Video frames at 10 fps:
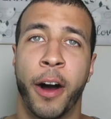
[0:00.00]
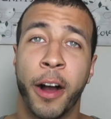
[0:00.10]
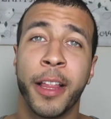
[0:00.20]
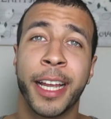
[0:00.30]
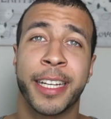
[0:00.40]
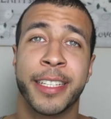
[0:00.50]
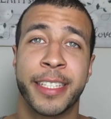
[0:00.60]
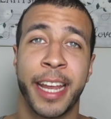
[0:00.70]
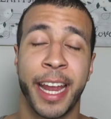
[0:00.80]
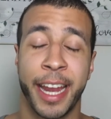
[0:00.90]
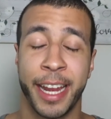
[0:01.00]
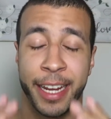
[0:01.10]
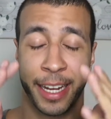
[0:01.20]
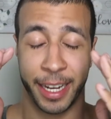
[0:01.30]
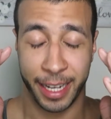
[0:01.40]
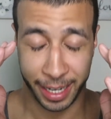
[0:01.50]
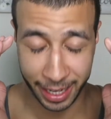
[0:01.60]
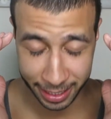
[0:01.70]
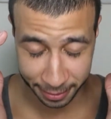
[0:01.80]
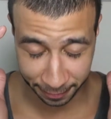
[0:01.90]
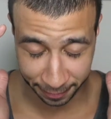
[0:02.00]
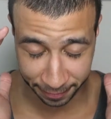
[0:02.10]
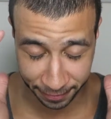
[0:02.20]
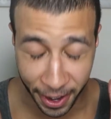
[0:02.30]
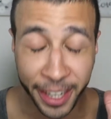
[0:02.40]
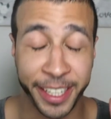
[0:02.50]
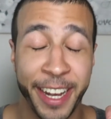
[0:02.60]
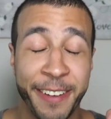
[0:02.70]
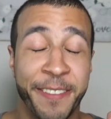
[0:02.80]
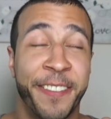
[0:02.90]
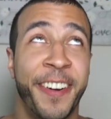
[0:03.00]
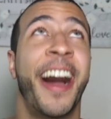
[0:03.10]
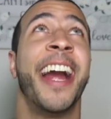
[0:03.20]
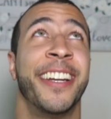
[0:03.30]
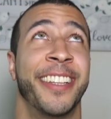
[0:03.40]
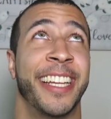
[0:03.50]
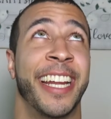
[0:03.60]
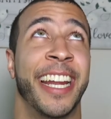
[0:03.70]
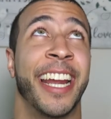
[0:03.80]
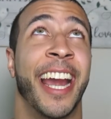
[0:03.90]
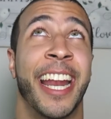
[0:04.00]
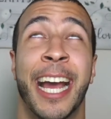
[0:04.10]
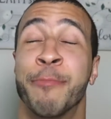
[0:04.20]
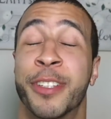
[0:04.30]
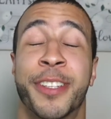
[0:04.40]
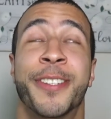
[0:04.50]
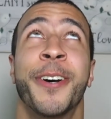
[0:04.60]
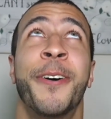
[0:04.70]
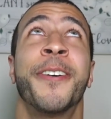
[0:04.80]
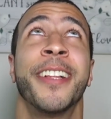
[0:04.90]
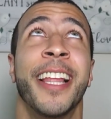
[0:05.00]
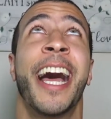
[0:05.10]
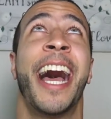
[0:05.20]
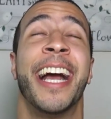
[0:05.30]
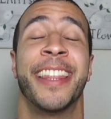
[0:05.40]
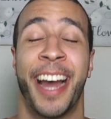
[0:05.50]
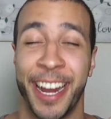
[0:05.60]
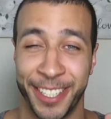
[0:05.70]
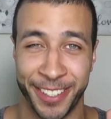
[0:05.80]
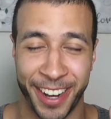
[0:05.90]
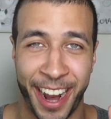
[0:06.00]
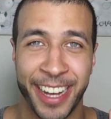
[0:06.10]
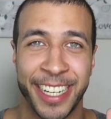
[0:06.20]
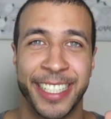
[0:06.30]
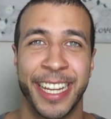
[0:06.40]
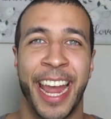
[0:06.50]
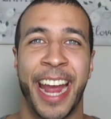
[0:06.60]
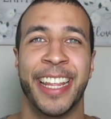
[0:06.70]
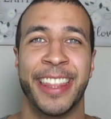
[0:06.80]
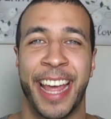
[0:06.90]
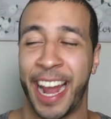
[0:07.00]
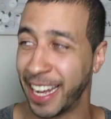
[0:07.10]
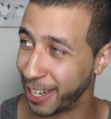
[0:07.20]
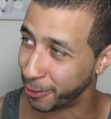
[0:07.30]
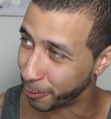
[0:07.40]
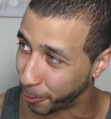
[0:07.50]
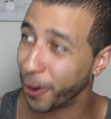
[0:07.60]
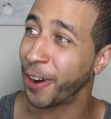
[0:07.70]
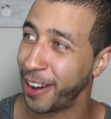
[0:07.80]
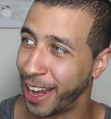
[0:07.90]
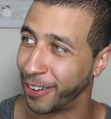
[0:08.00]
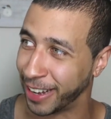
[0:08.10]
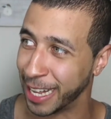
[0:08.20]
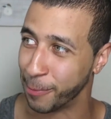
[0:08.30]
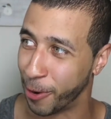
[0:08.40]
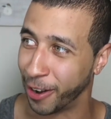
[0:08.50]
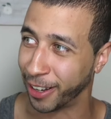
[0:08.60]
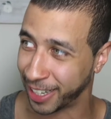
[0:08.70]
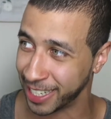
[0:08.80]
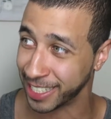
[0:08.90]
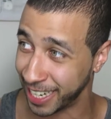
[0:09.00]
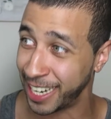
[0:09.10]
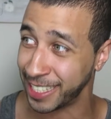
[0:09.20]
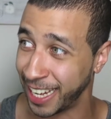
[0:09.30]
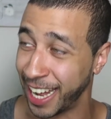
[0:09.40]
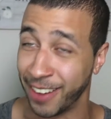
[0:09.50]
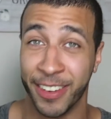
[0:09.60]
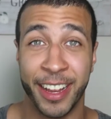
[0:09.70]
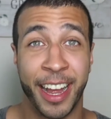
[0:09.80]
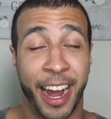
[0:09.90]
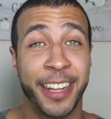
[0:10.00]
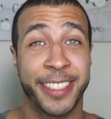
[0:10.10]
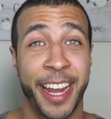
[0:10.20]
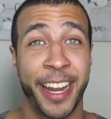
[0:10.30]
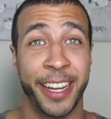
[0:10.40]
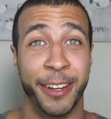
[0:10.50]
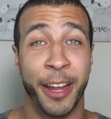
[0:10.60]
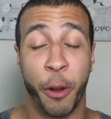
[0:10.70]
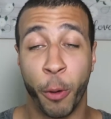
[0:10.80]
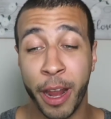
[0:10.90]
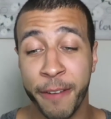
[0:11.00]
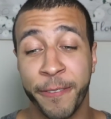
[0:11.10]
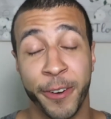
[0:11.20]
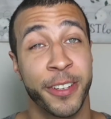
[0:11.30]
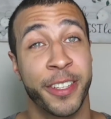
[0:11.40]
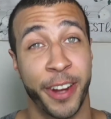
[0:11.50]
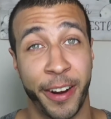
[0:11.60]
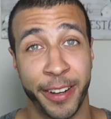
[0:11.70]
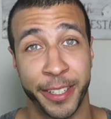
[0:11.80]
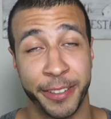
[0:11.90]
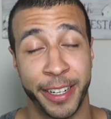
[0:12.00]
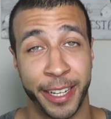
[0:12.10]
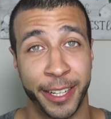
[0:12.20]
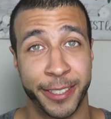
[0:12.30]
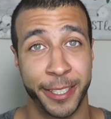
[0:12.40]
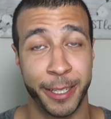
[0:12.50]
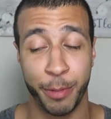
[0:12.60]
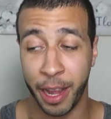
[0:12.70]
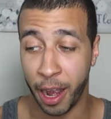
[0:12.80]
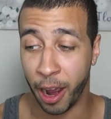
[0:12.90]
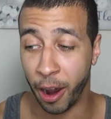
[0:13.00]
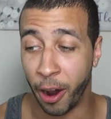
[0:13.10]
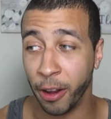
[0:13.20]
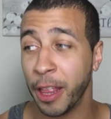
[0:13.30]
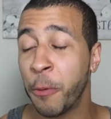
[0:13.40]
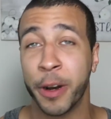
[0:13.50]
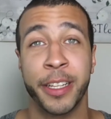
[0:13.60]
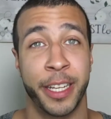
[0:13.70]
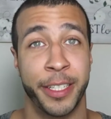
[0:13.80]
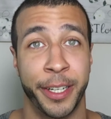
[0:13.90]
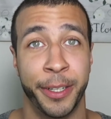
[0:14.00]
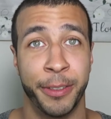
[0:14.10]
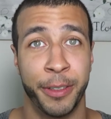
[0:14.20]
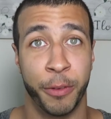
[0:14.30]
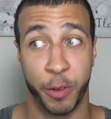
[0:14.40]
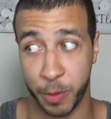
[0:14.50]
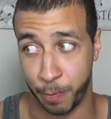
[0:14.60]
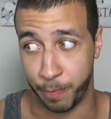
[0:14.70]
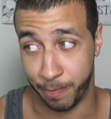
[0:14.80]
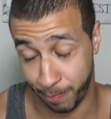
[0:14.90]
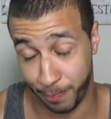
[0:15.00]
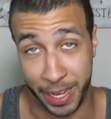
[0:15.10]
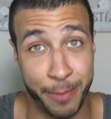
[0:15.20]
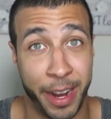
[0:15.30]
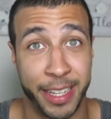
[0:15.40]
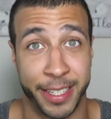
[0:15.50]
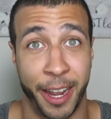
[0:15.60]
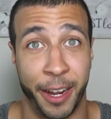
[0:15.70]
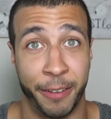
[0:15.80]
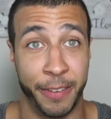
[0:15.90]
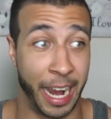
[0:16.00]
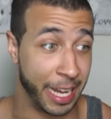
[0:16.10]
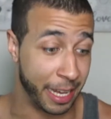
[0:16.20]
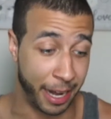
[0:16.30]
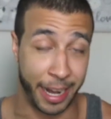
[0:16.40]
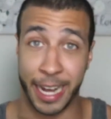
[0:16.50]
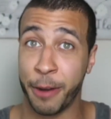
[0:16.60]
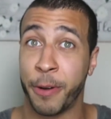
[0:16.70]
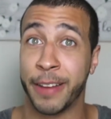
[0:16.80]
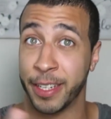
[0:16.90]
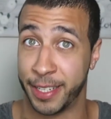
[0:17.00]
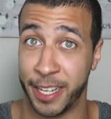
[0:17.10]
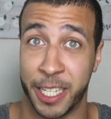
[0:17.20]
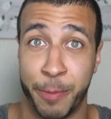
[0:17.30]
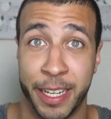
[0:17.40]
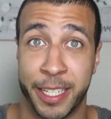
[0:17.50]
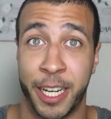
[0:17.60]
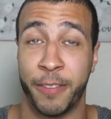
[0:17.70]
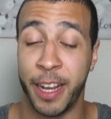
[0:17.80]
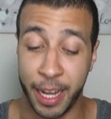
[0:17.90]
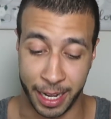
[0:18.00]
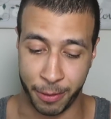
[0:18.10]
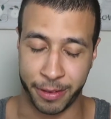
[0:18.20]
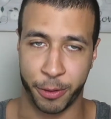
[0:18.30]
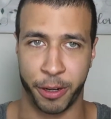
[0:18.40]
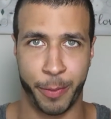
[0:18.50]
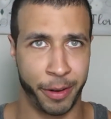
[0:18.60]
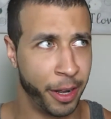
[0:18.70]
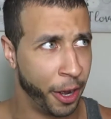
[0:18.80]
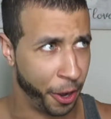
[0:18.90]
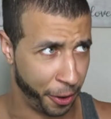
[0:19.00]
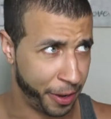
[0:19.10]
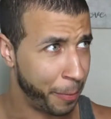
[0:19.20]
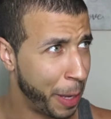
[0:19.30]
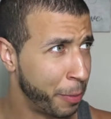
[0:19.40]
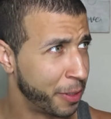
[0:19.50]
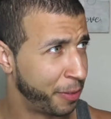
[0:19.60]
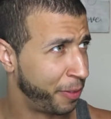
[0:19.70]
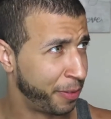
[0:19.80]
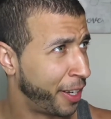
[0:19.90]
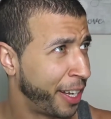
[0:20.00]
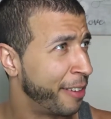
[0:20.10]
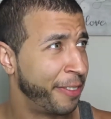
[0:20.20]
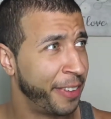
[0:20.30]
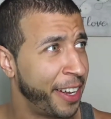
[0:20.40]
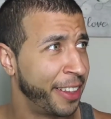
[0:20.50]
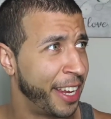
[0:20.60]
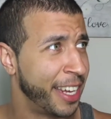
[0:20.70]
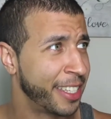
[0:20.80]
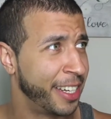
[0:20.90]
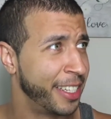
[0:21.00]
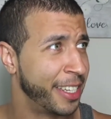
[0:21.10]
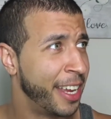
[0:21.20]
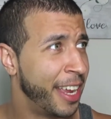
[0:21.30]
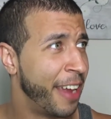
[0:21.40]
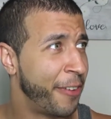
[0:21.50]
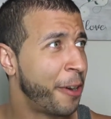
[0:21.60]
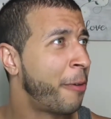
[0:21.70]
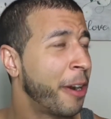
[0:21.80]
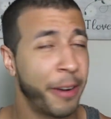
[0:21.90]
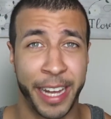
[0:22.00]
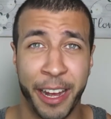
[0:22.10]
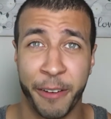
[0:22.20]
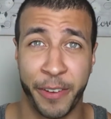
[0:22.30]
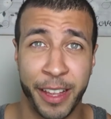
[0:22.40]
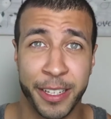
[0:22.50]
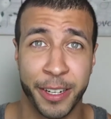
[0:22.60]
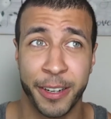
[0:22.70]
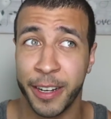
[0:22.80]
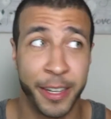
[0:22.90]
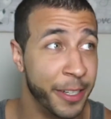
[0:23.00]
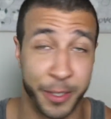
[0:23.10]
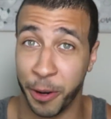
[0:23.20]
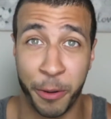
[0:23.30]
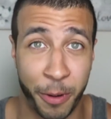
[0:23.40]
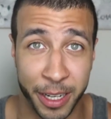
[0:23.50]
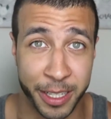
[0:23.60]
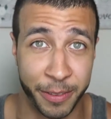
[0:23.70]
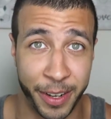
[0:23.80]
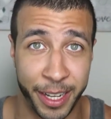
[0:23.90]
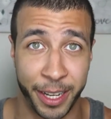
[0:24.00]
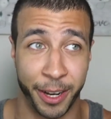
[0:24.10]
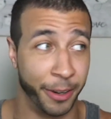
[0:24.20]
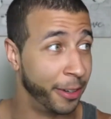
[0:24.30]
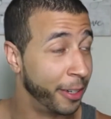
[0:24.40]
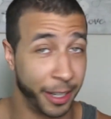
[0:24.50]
All I can say is fucking finally. And I'm so glad that I do not need to edit that word out anymore, because goddamn, I'll tell you, when I first started doing YouTube, all I wanted to do was be myself. I didn't want to have to censor myself. I didn't want to worry about hurting people's fucking feelings, because if you don't want to get your feelings hurt, don't watch the video.